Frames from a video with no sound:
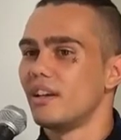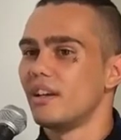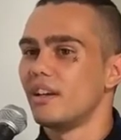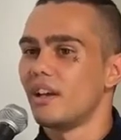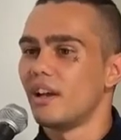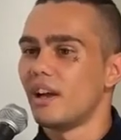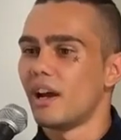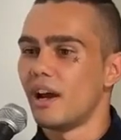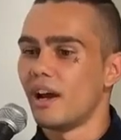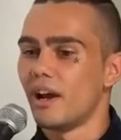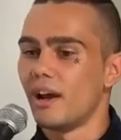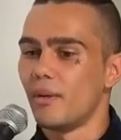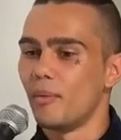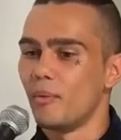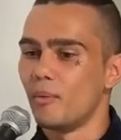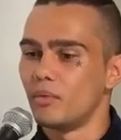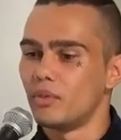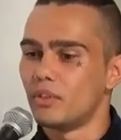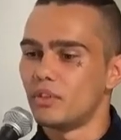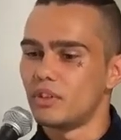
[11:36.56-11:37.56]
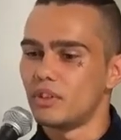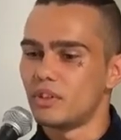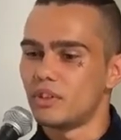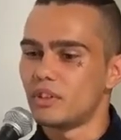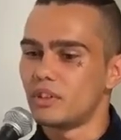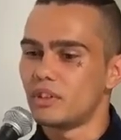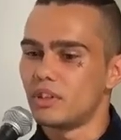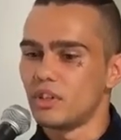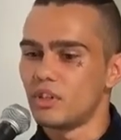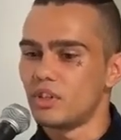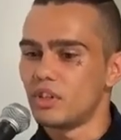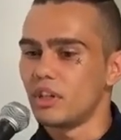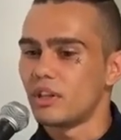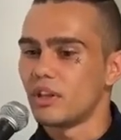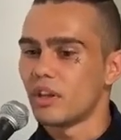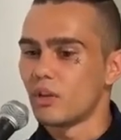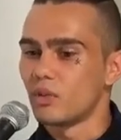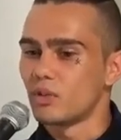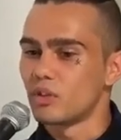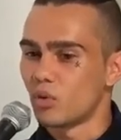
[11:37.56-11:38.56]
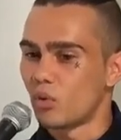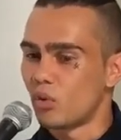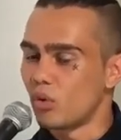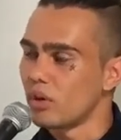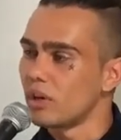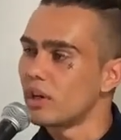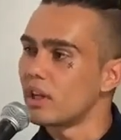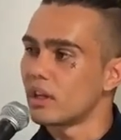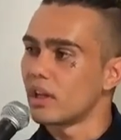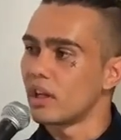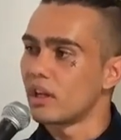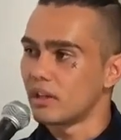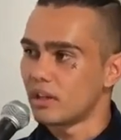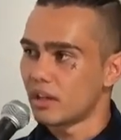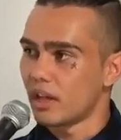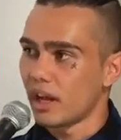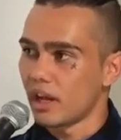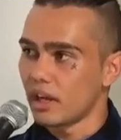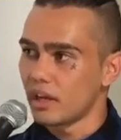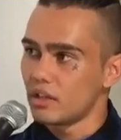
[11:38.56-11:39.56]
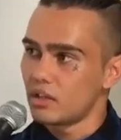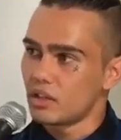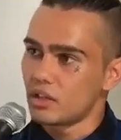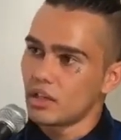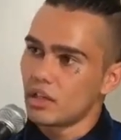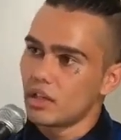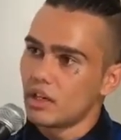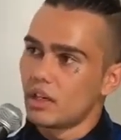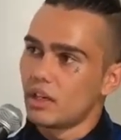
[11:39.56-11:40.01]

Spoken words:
the shit that I was talking at that age.